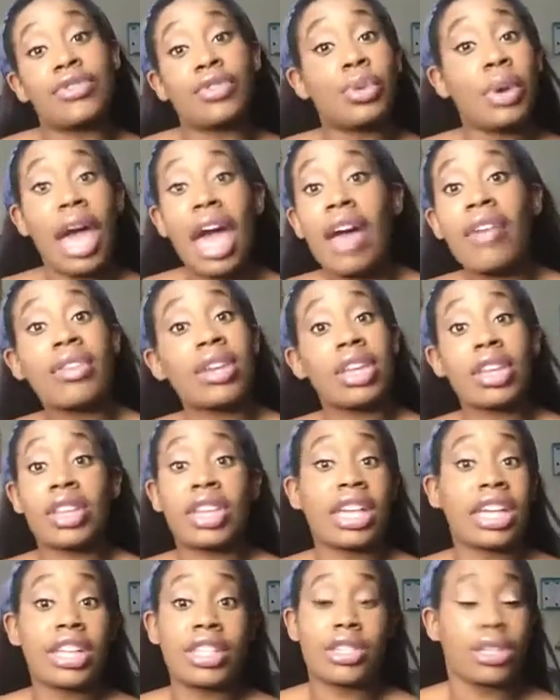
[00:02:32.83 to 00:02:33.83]
If you have any
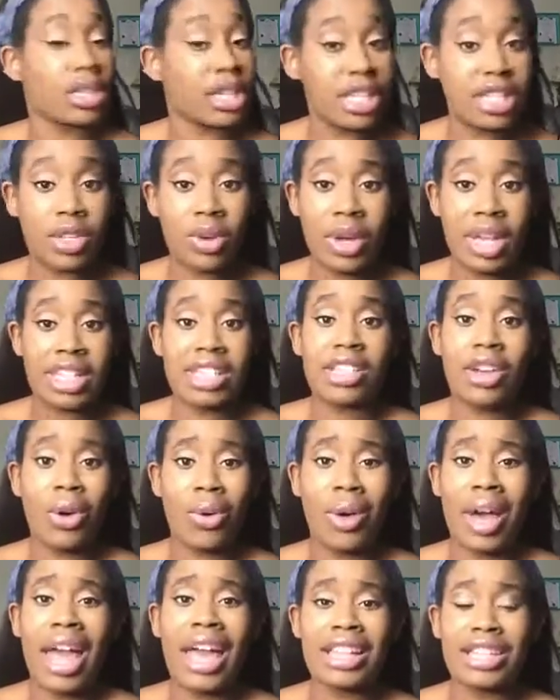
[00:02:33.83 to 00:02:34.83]
other kids, you, so it's
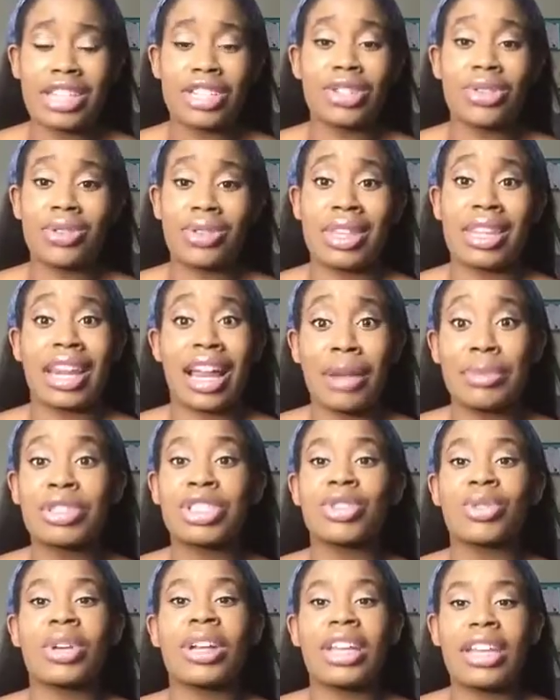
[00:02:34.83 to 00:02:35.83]
okay to soothe them. I'm
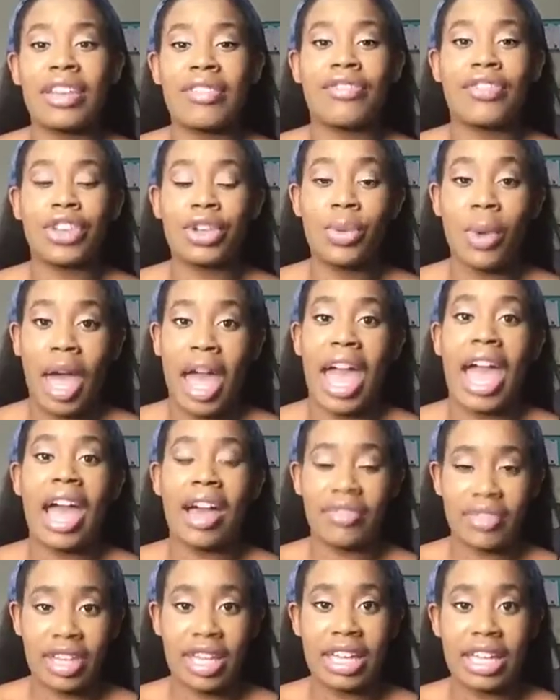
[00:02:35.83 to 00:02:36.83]
sure if you
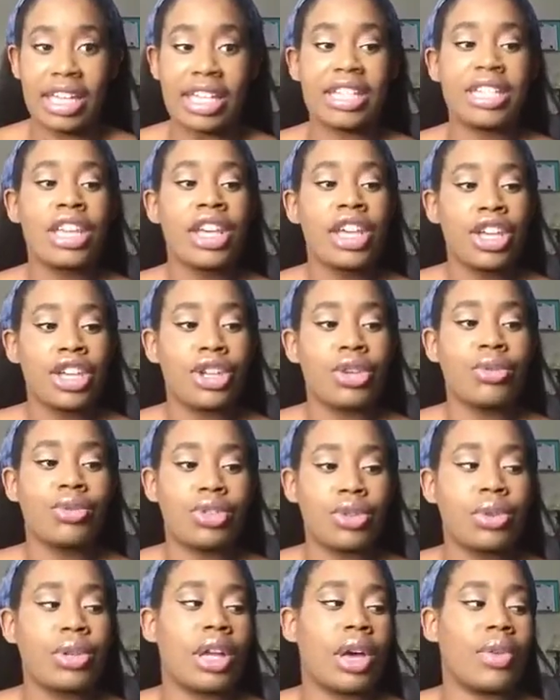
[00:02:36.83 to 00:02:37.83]
have kids, you
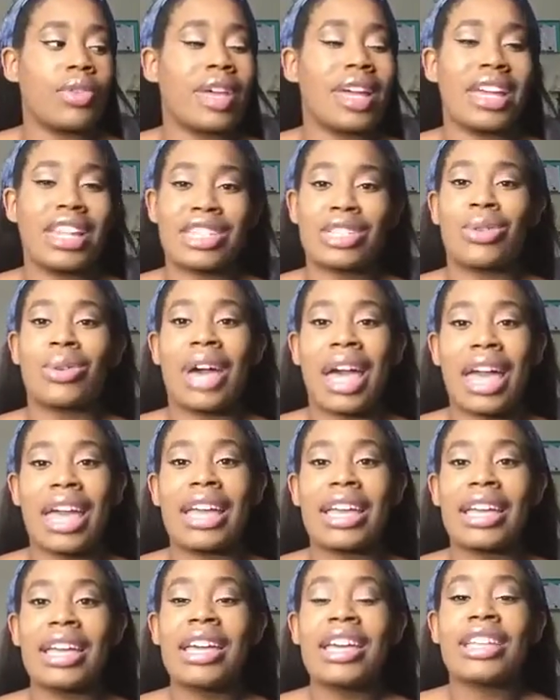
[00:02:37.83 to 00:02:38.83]
do know that it's
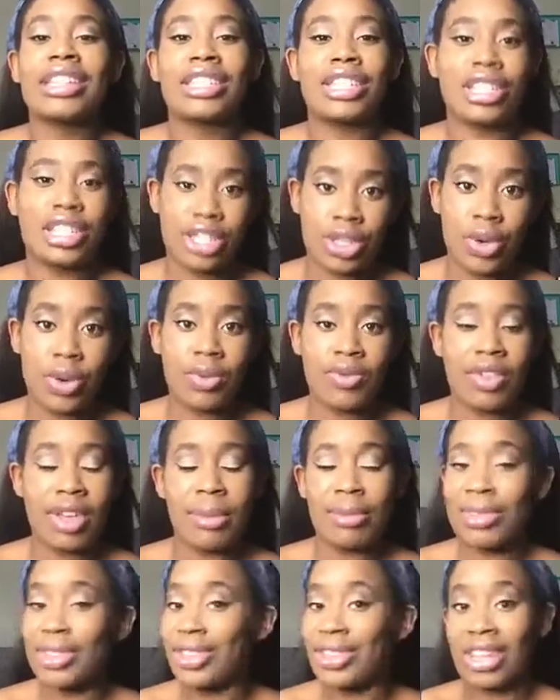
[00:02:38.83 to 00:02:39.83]
okay to soothe
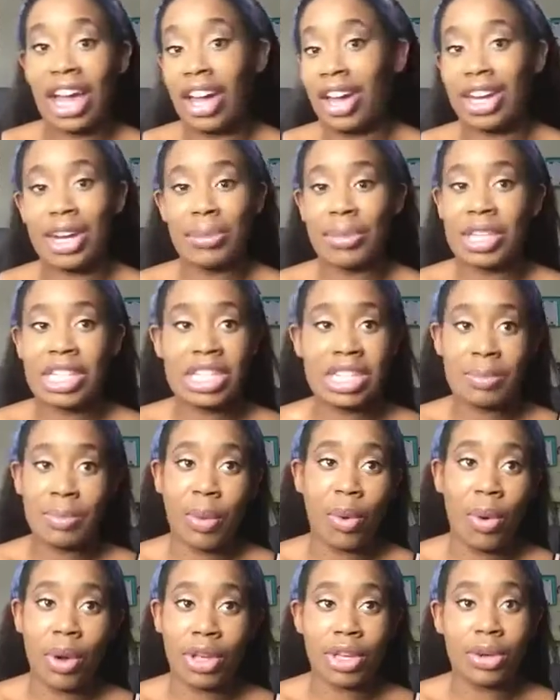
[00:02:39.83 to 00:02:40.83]
them and they're not going to be
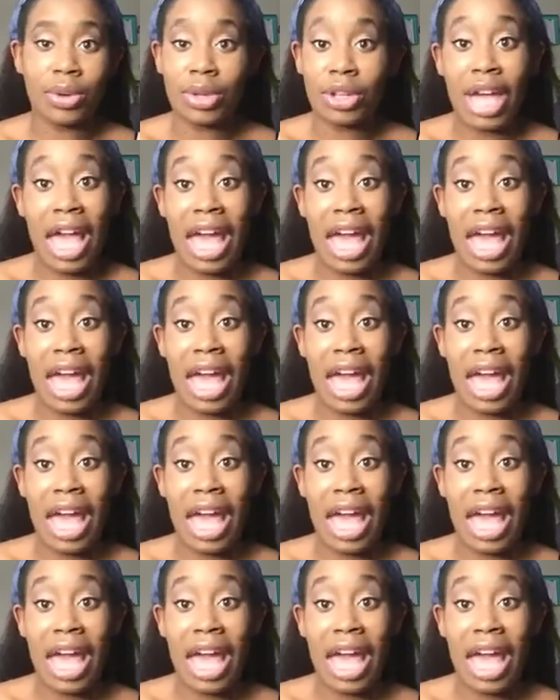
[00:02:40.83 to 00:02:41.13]
spoiled.